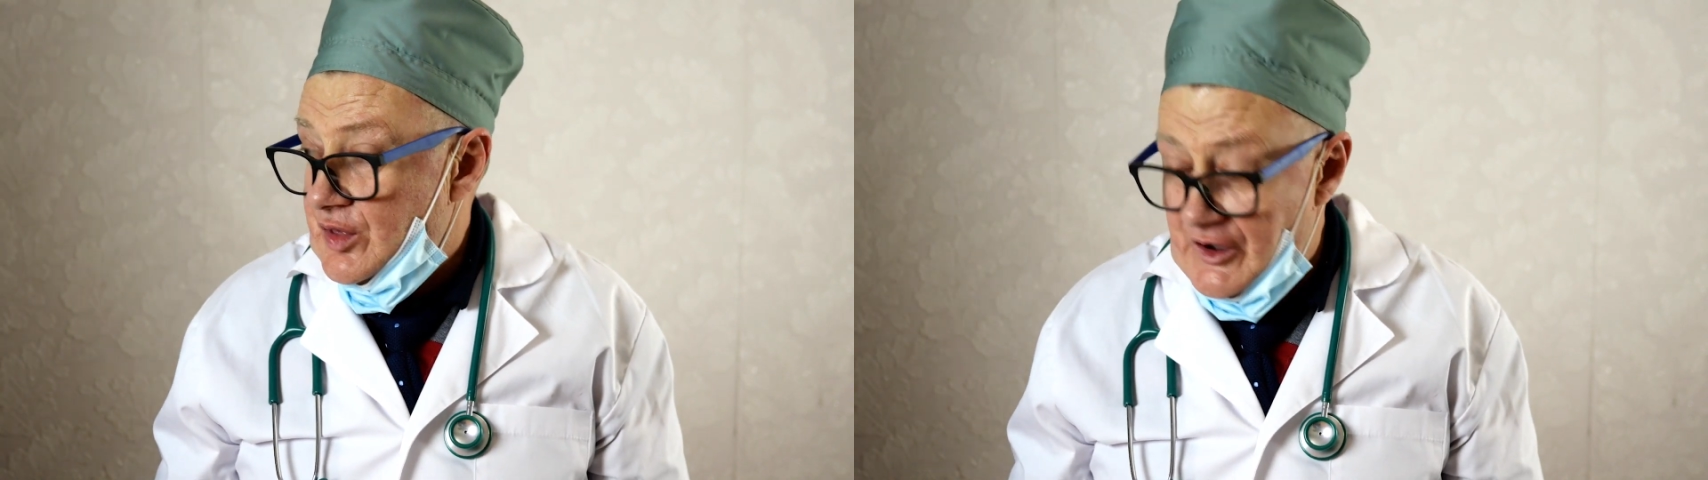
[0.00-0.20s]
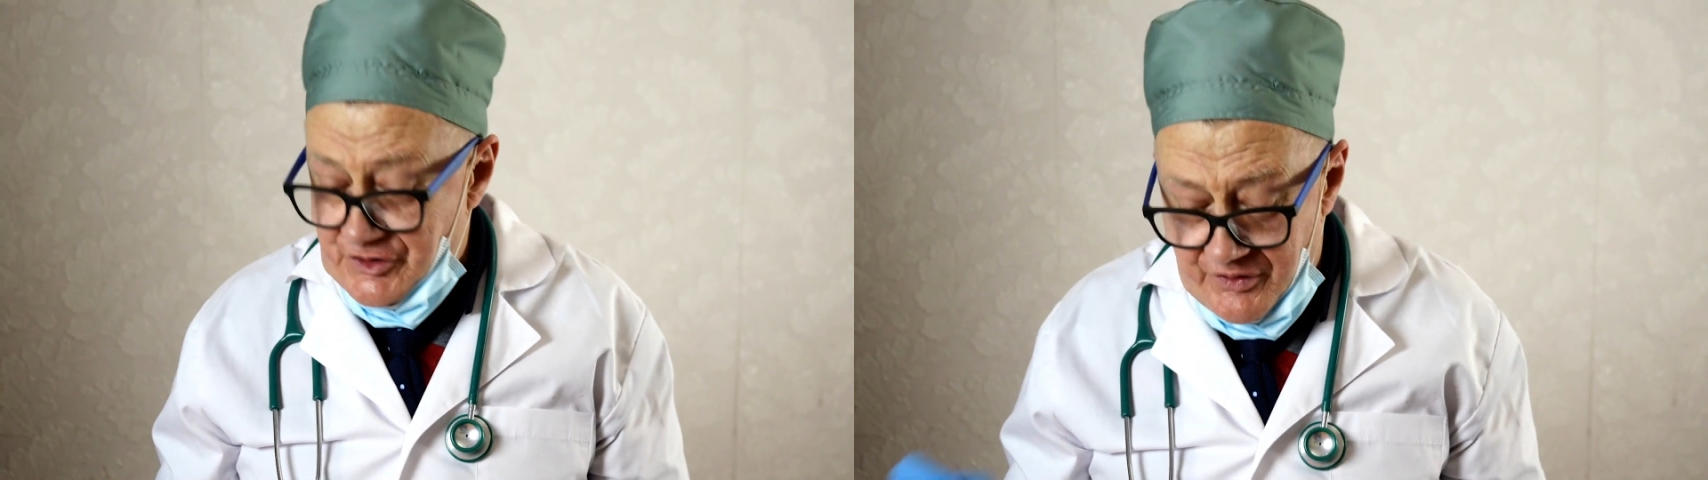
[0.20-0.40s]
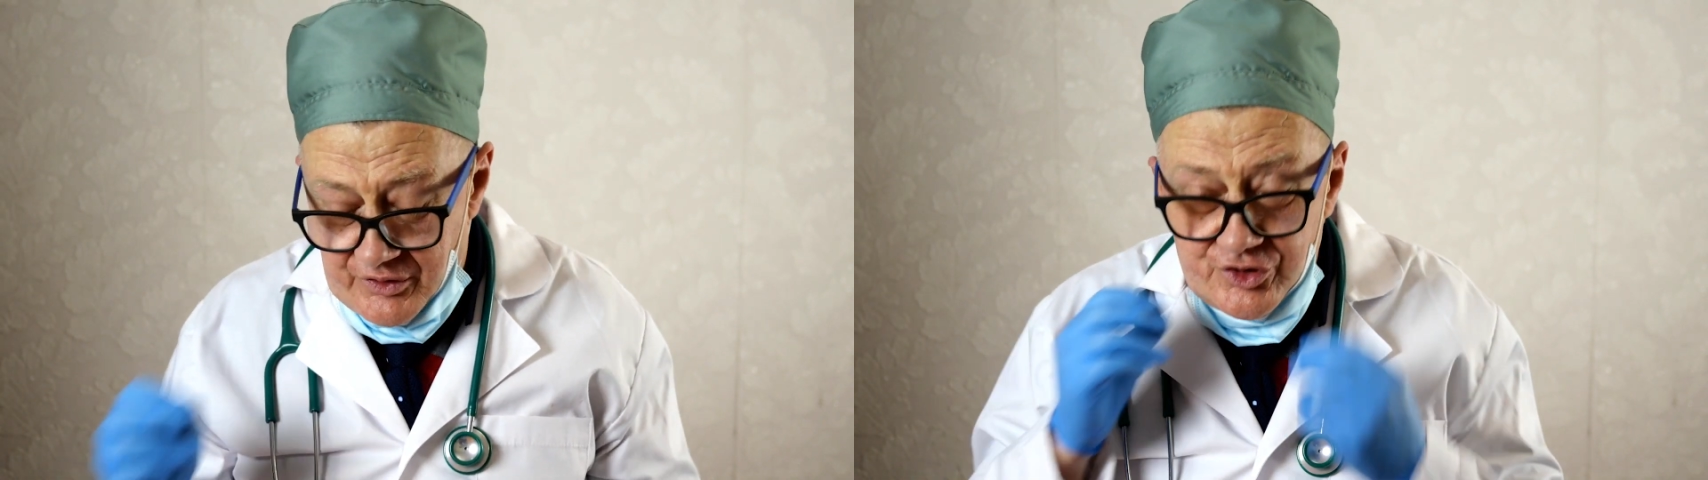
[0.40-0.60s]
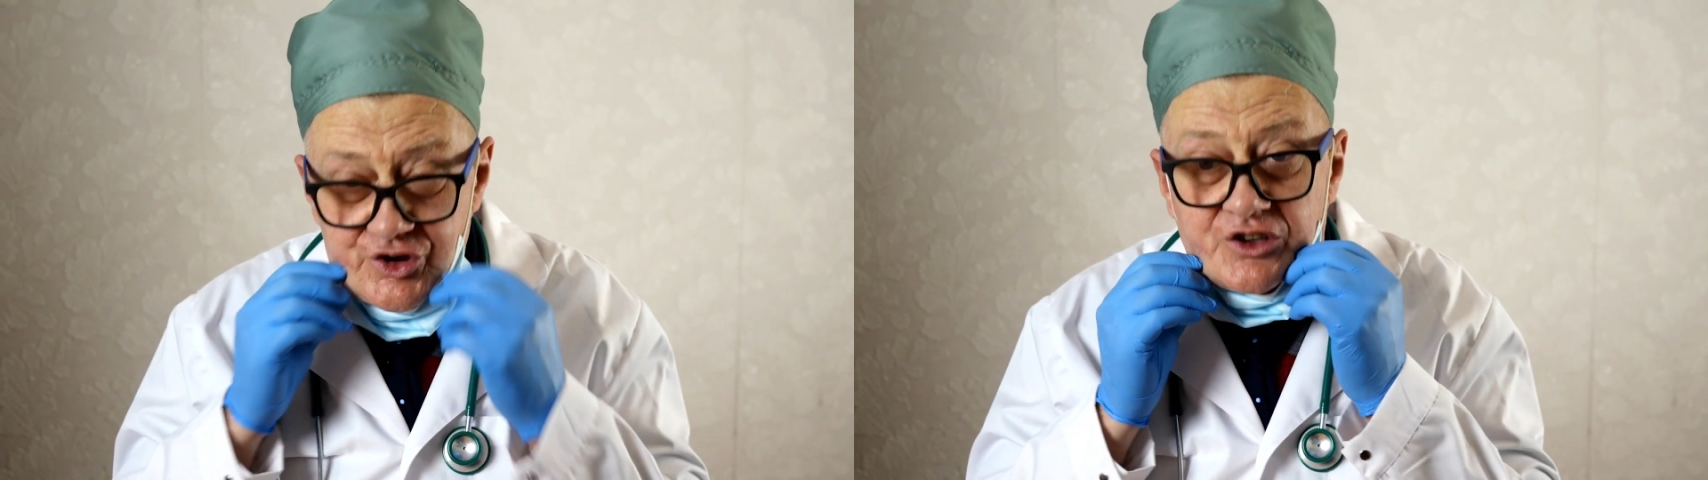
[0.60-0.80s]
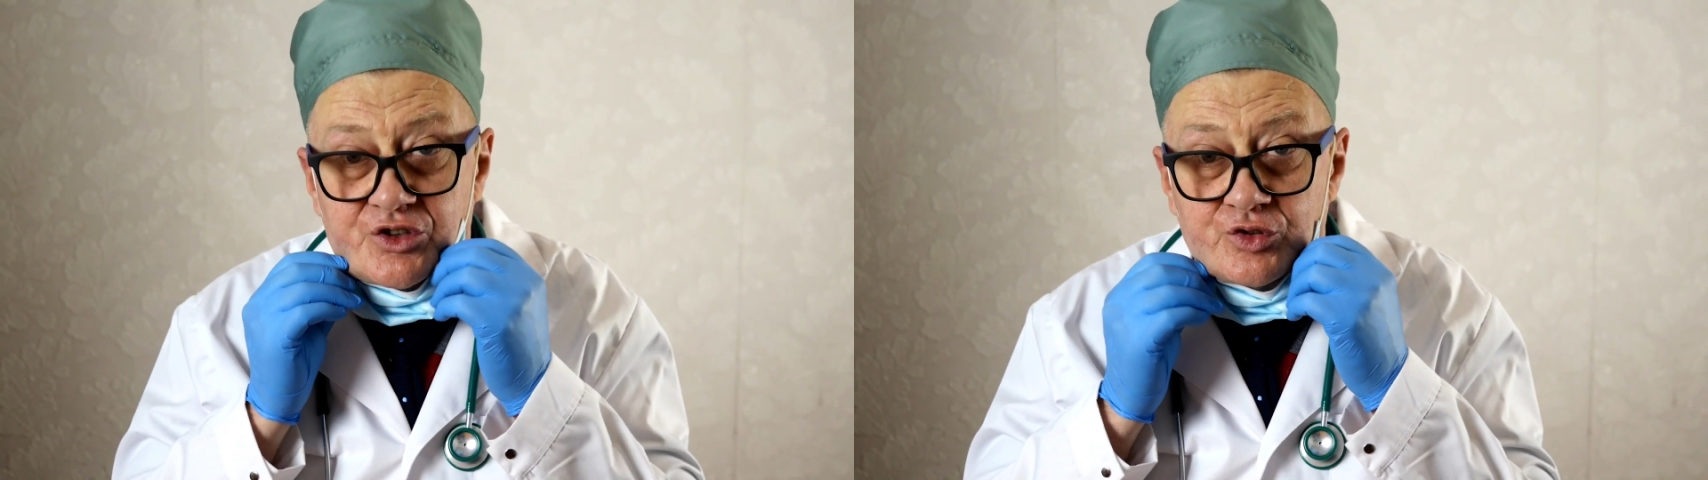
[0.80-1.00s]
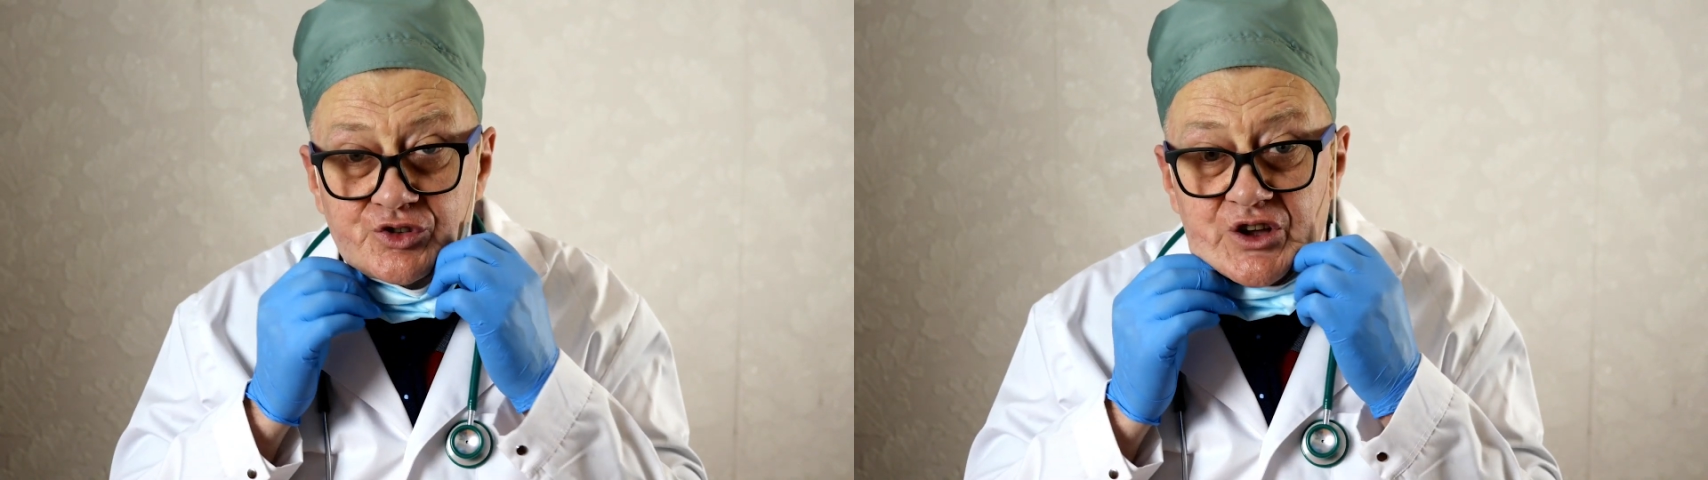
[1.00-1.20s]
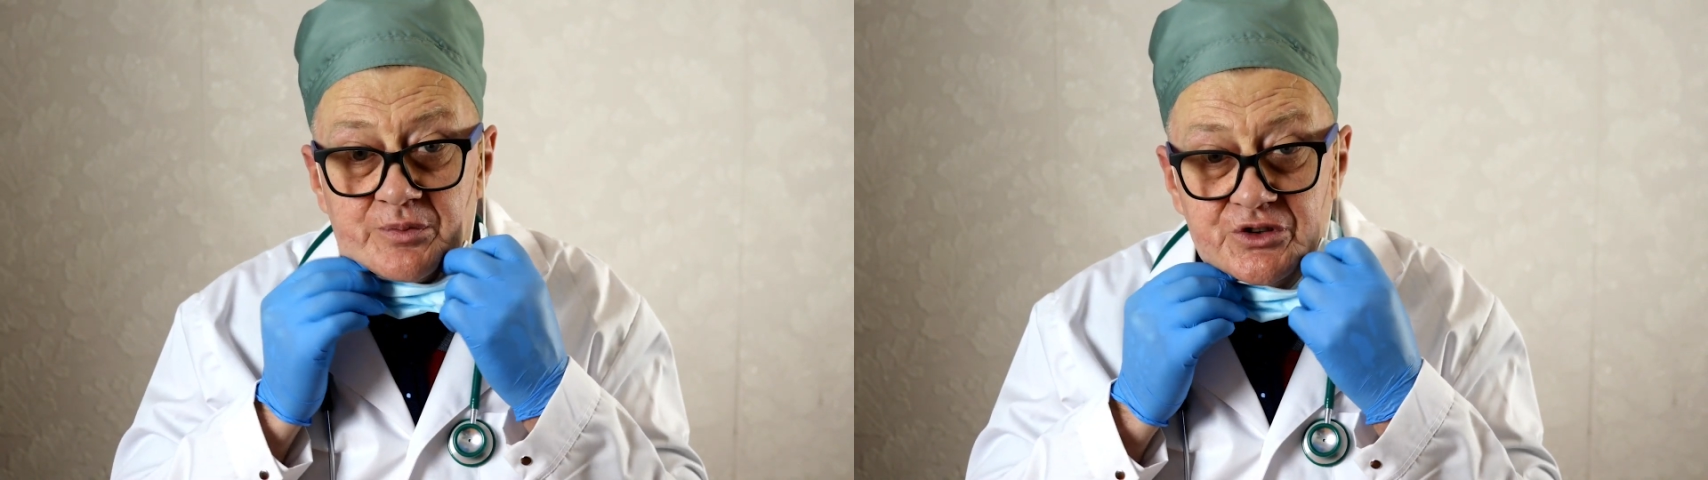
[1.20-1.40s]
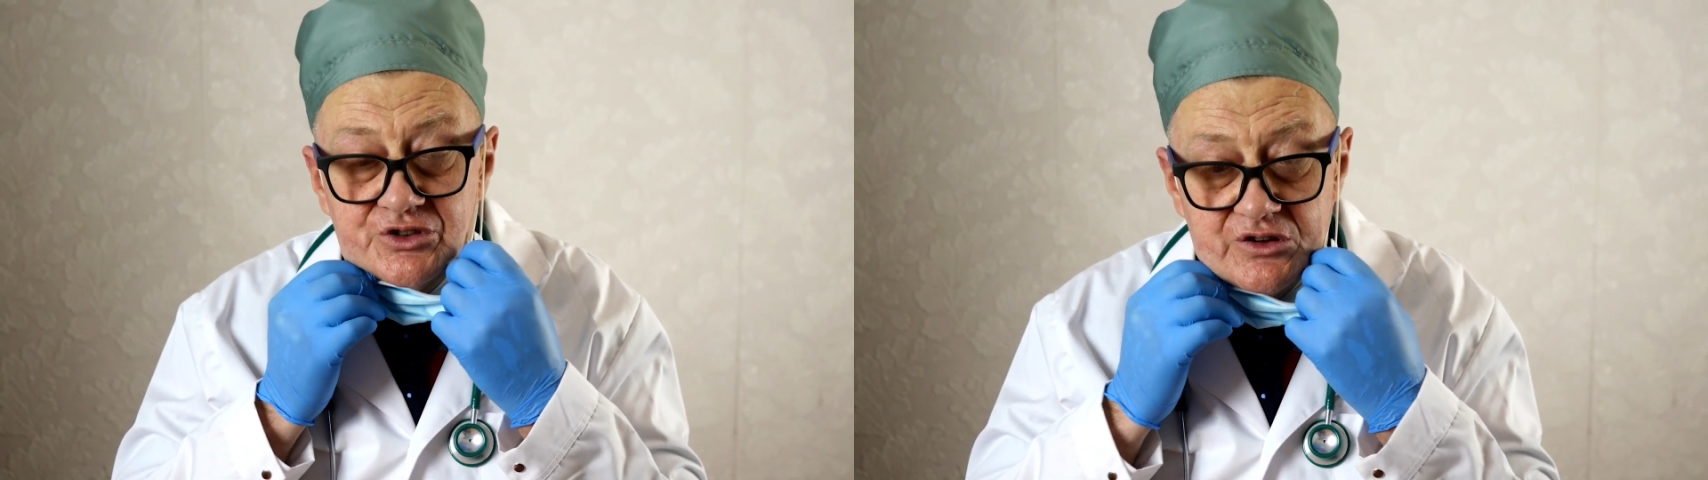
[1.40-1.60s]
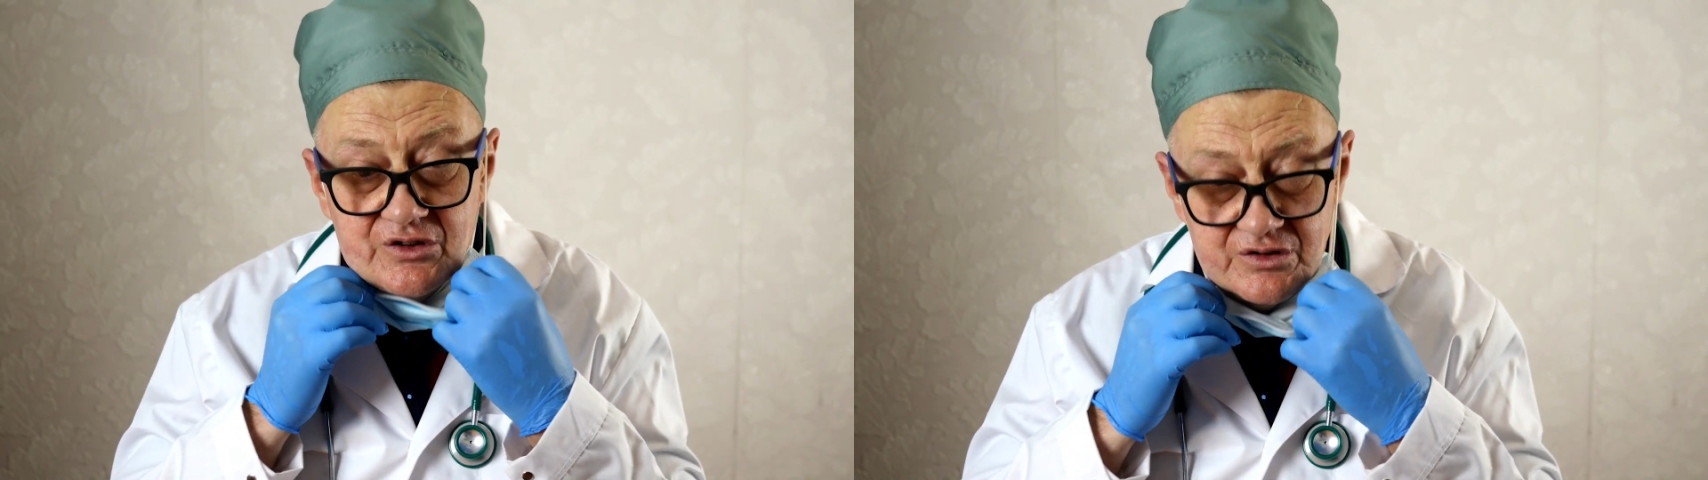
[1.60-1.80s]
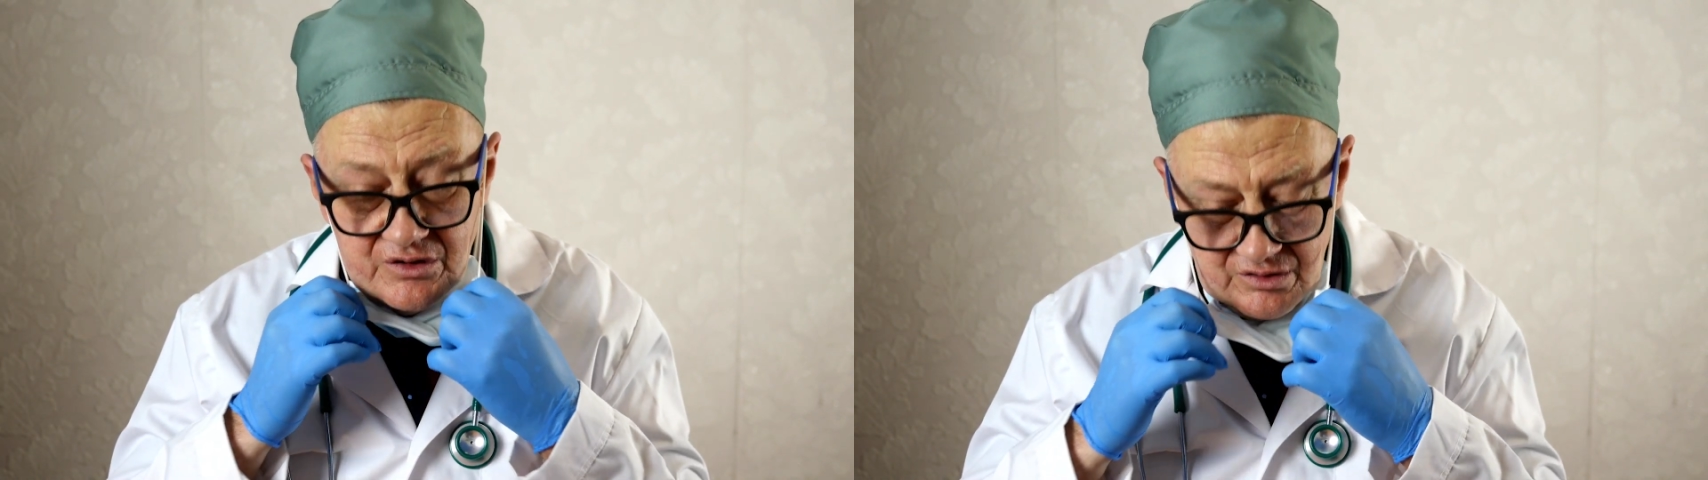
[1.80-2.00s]
in benefiting your
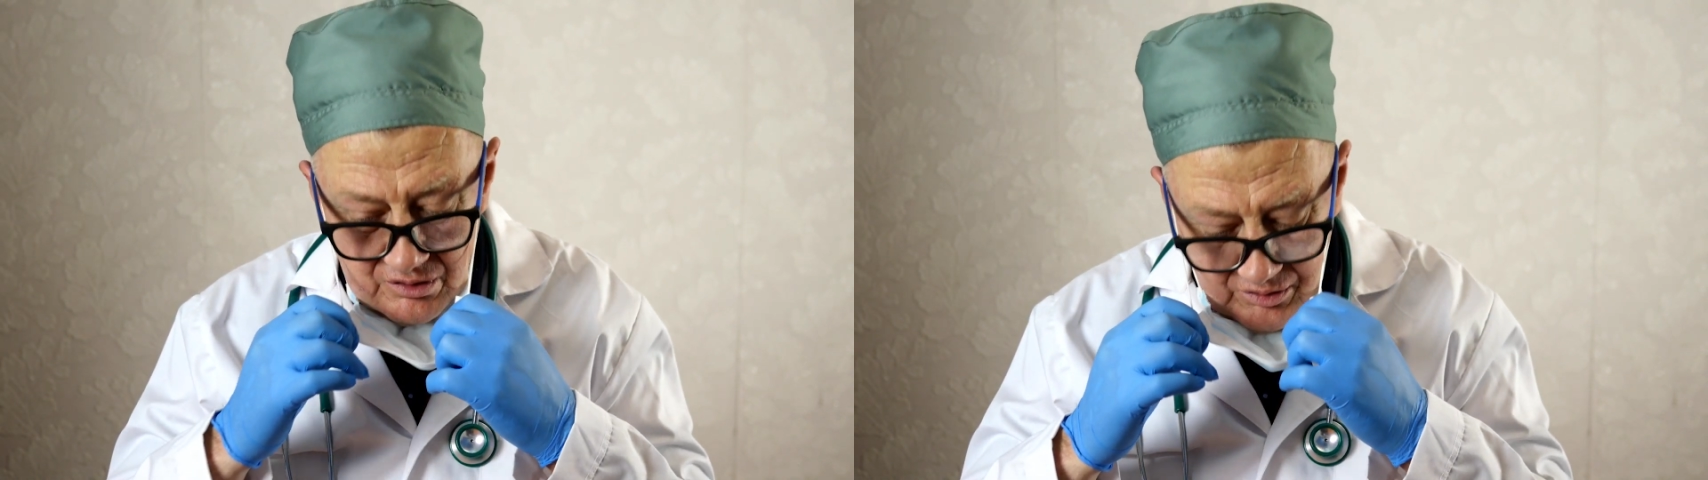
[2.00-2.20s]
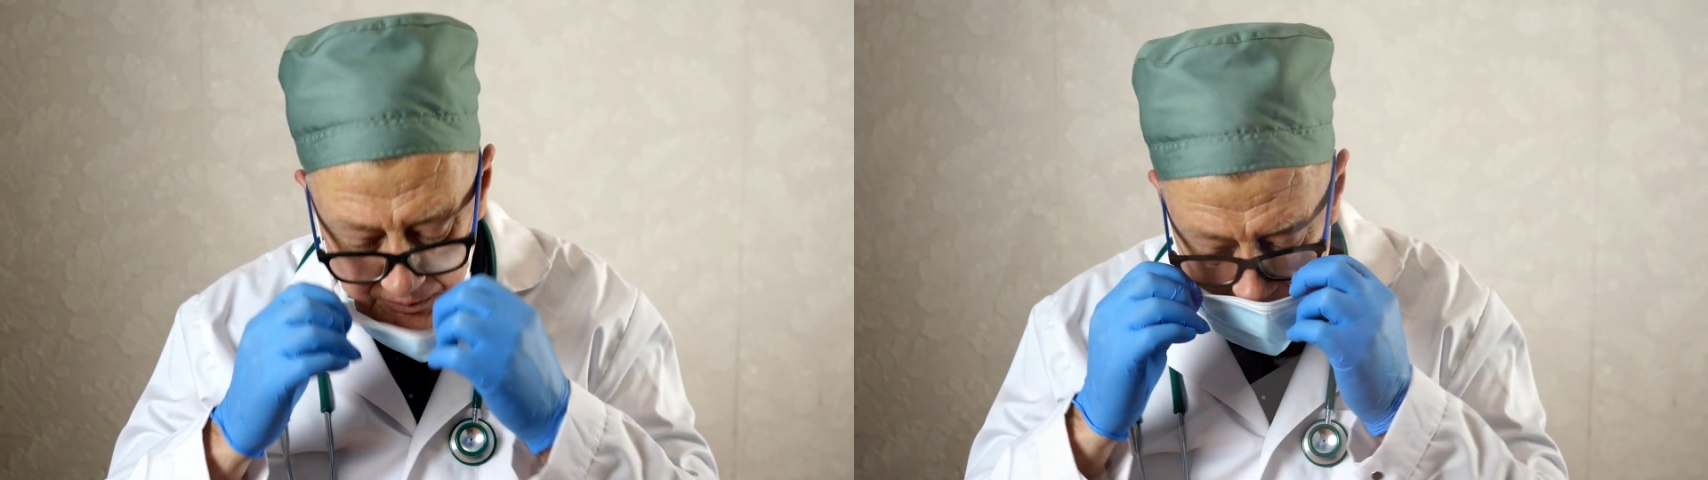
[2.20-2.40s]
patients. So